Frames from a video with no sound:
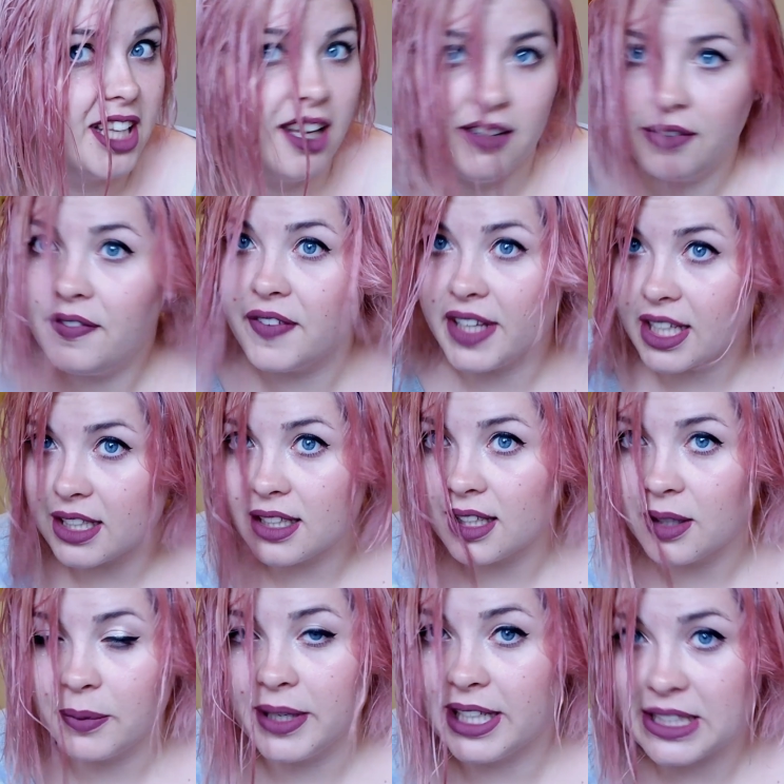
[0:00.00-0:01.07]
feel
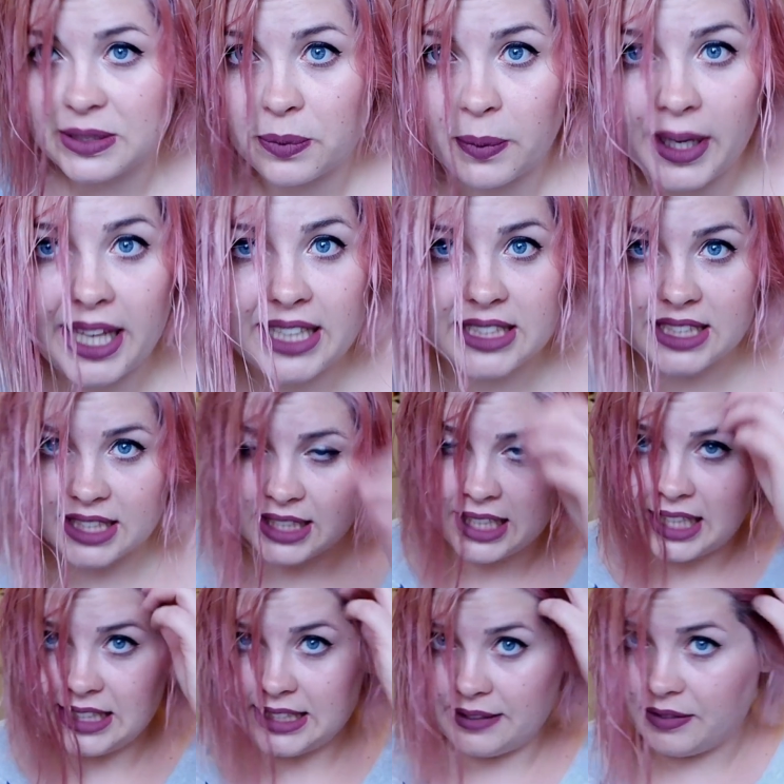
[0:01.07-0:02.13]
when it's wet,
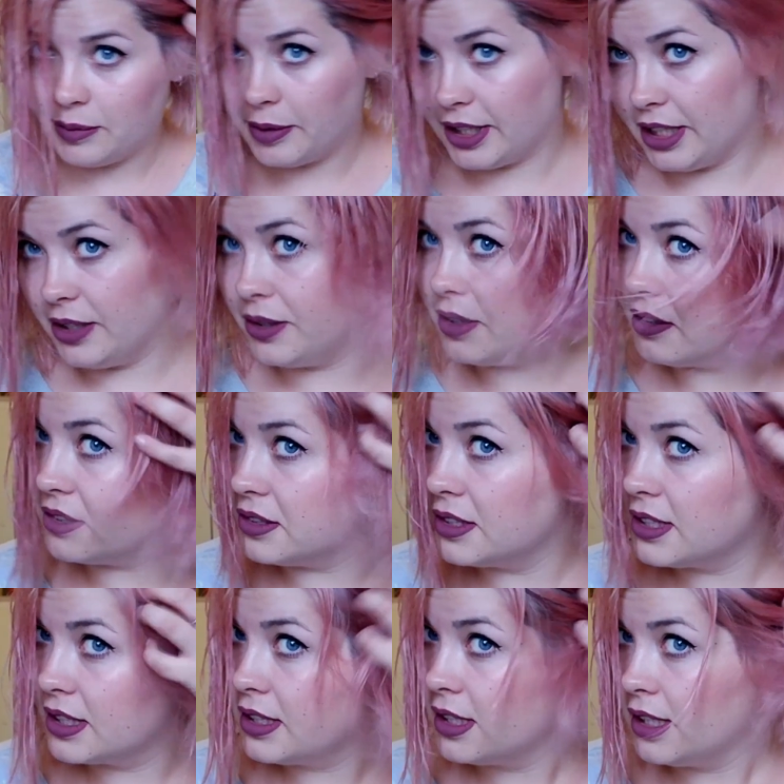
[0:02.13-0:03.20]
as everybody who
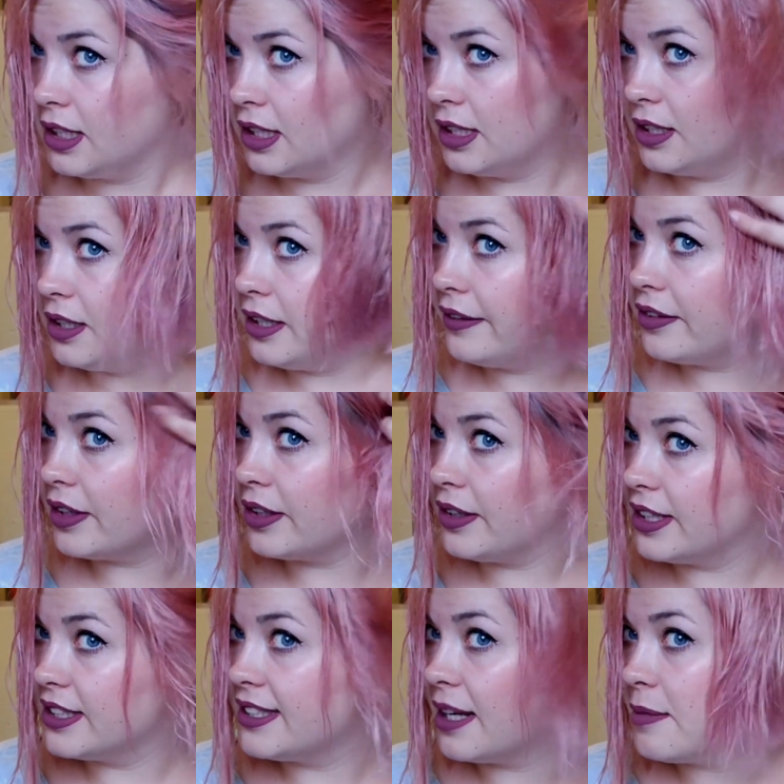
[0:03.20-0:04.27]
knows, everyone who
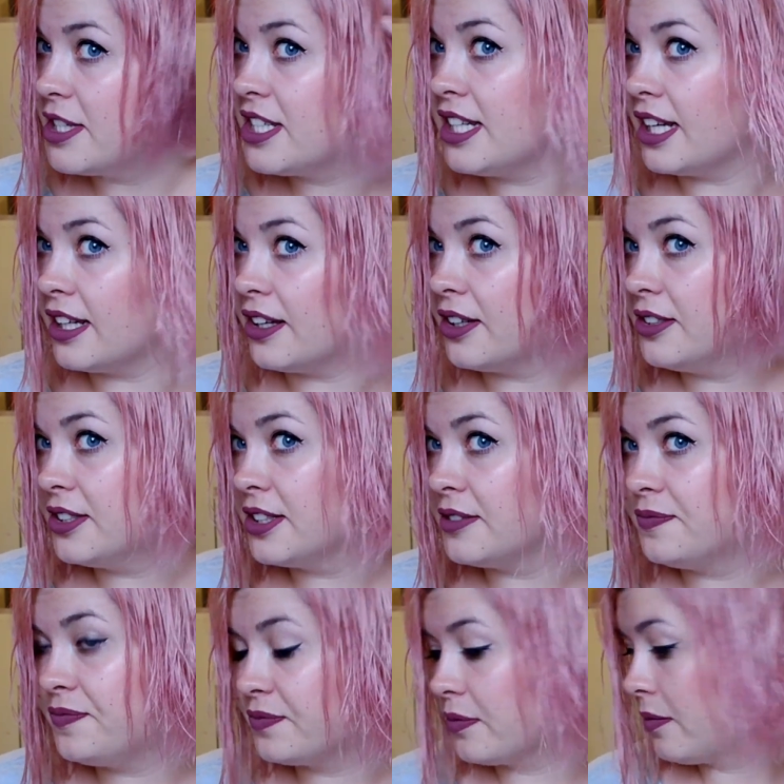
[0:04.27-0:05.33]
has damaged hair knows.
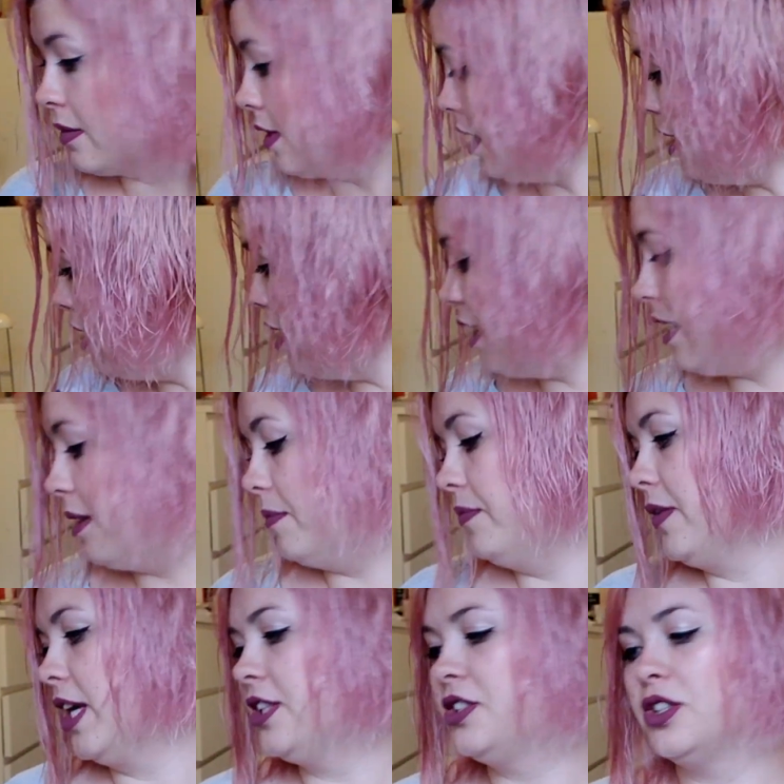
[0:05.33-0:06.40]

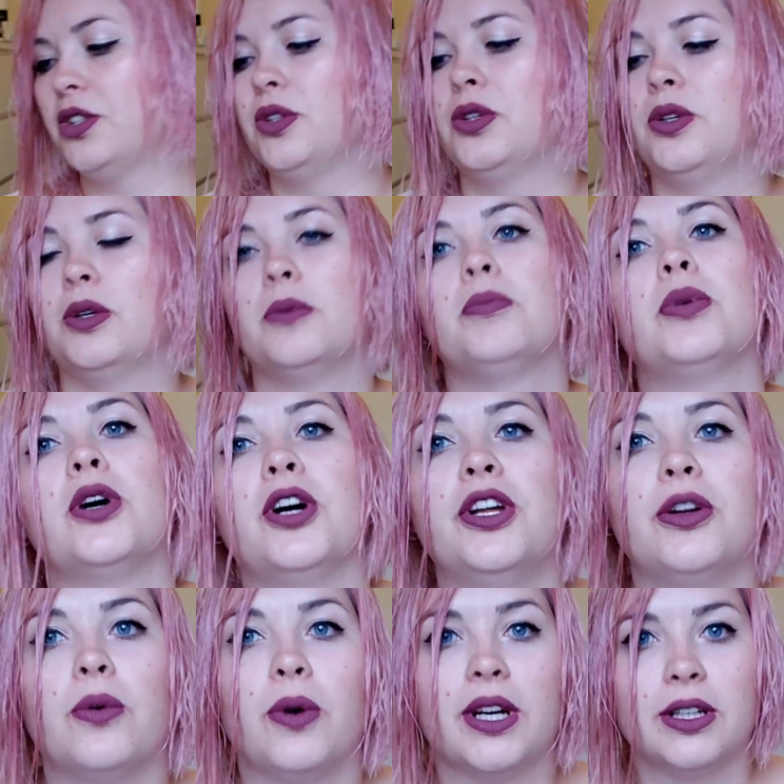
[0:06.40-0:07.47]
I do
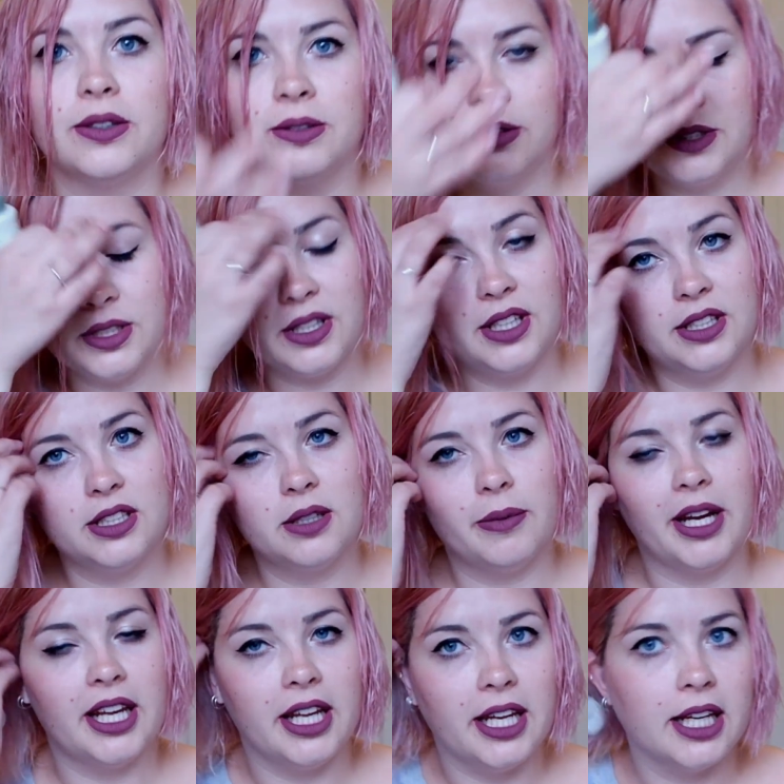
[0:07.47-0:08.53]
put oils into
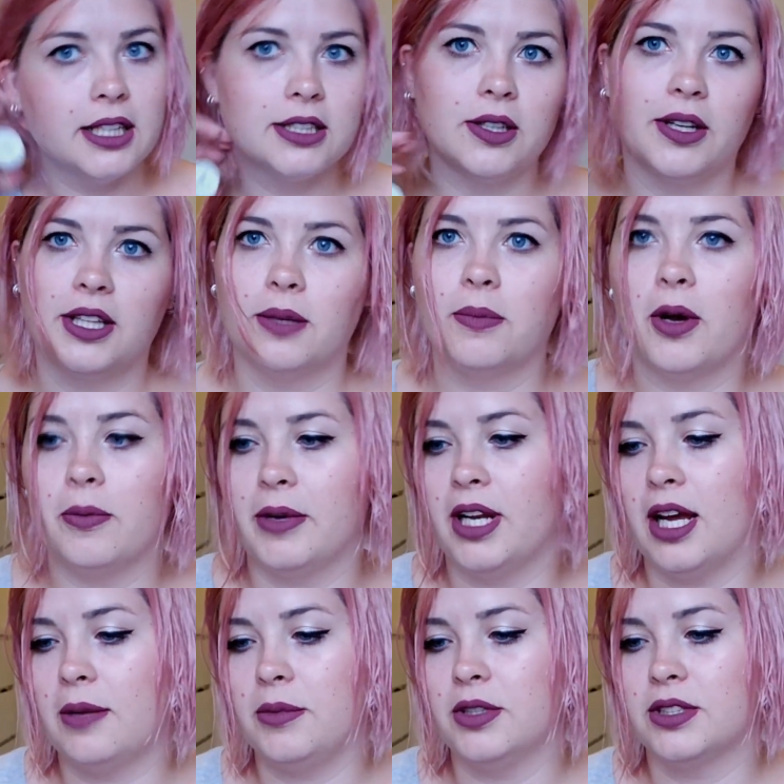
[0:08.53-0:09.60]
my hair, so at the moment
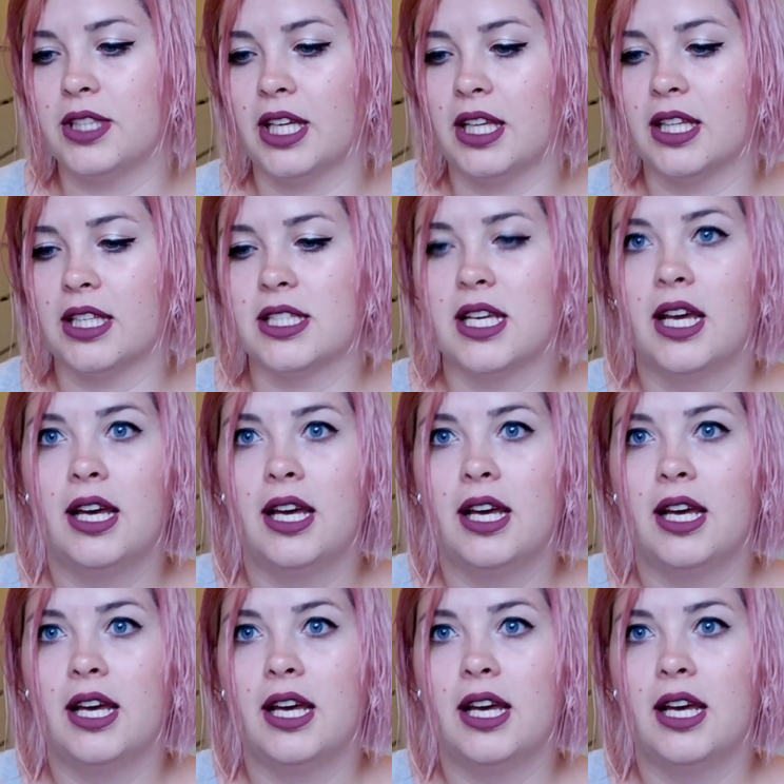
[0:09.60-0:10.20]
I'm using this